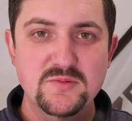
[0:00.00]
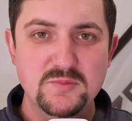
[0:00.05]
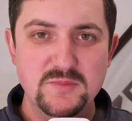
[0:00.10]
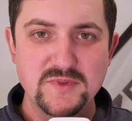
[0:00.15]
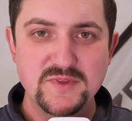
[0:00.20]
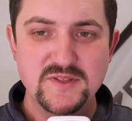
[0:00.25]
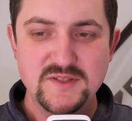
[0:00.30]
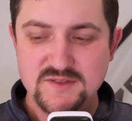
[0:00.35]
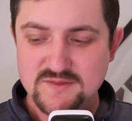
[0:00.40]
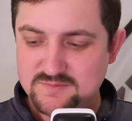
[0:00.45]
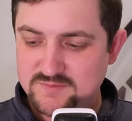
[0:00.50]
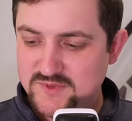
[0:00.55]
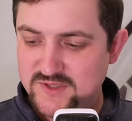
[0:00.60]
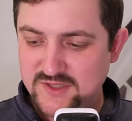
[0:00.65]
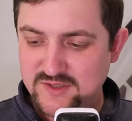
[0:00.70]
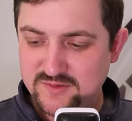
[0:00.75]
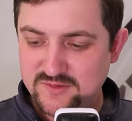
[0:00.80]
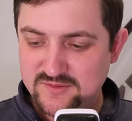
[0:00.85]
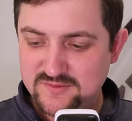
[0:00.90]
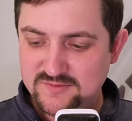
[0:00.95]
with this
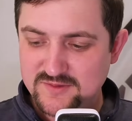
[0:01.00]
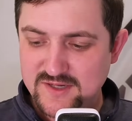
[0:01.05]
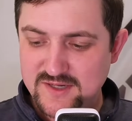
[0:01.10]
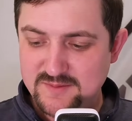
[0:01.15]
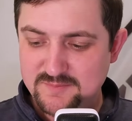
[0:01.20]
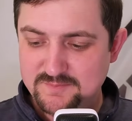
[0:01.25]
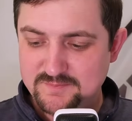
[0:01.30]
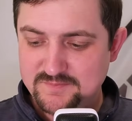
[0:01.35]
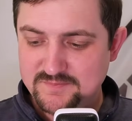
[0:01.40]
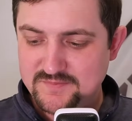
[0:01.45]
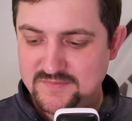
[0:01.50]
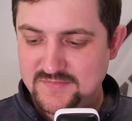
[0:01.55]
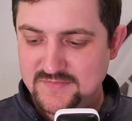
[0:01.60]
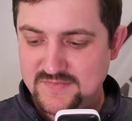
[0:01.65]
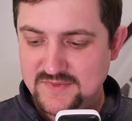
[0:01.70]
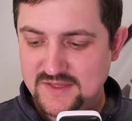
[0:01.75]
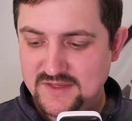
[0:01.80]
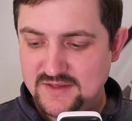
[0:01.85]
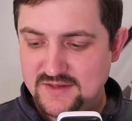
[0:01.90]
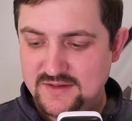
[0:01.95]
particular frame.
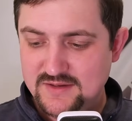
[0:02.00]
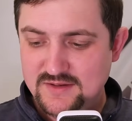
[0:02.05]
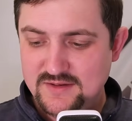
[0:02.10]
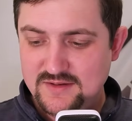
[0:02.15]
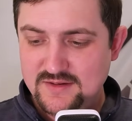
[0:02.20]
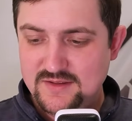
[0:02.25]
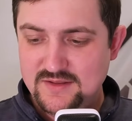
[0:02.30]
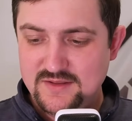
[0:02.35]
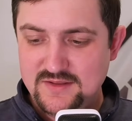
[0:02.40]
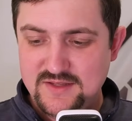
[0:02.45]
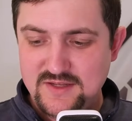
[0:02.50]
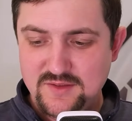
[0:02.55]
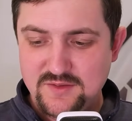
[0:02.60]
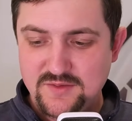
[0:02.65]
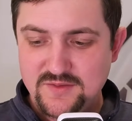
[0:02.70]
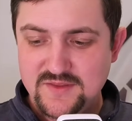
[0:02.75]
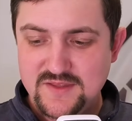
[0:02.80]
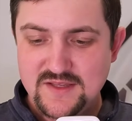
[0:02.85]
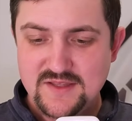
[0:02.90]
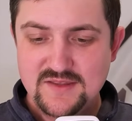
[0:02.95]
The other
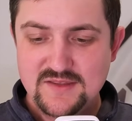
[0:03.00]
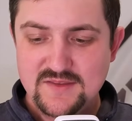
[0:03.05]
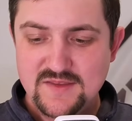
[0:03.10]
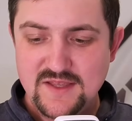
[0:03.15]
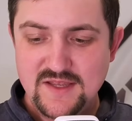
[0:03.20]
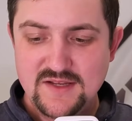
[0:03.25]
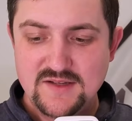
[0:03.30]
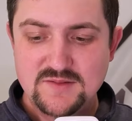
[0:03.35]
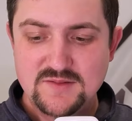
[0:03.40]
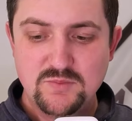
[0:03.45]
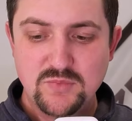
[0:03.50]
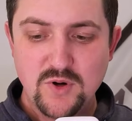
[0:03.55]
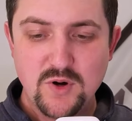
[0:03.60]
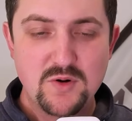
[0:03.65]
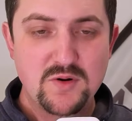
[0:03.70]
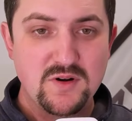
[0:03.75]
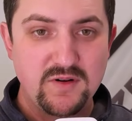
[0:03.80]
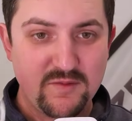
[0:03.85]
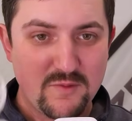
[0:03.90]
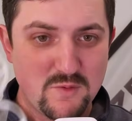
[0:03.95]
thing that
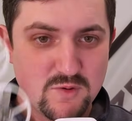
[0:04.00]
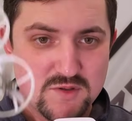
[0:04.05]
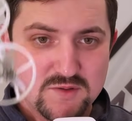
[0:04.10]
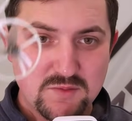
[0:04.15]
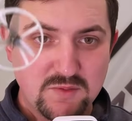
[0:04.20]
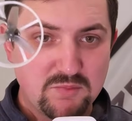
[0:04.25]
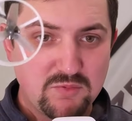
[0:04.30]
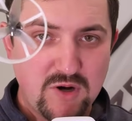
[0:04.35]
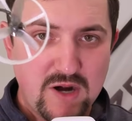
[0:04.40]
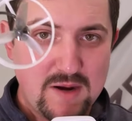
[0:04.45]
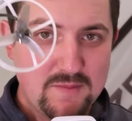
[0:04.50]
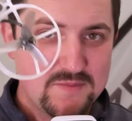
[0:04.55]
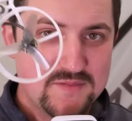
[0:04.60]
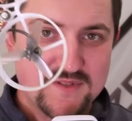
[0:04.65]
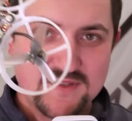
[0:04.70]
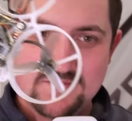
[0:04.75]
broke, of course, were props,